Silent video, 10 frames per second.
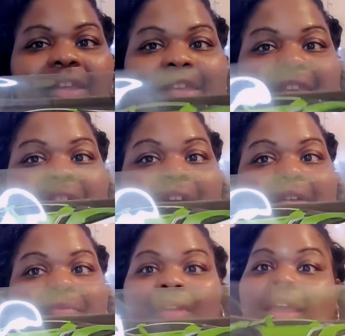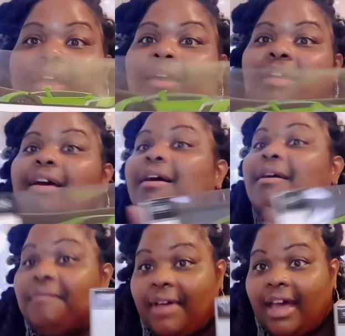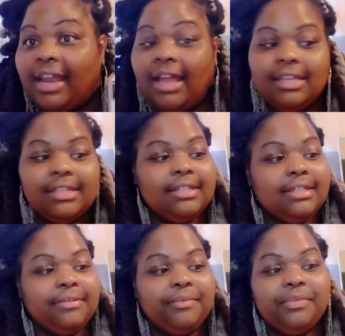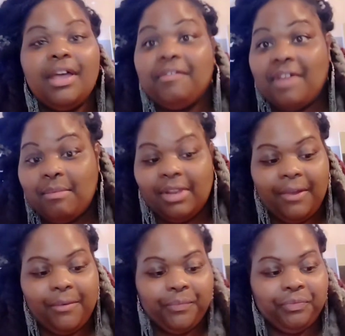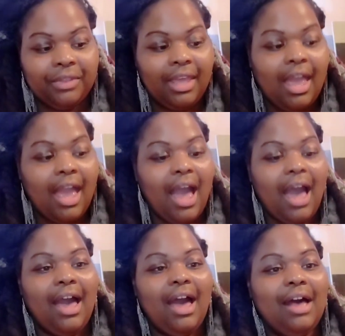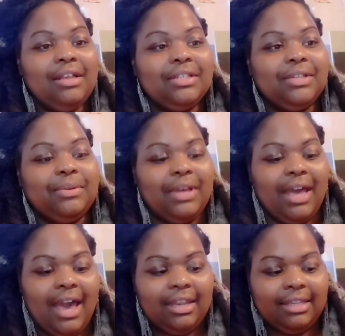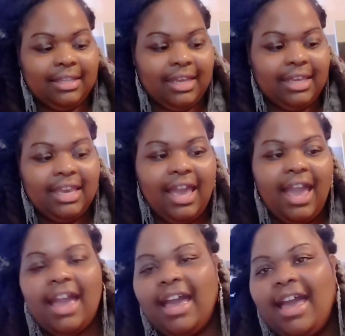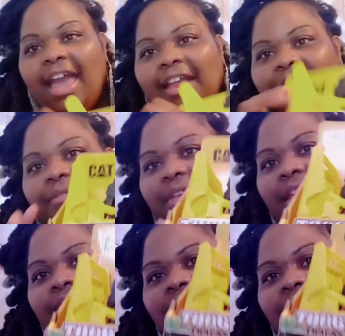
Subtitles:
y'all. $5. Five Below. I also got the cat, the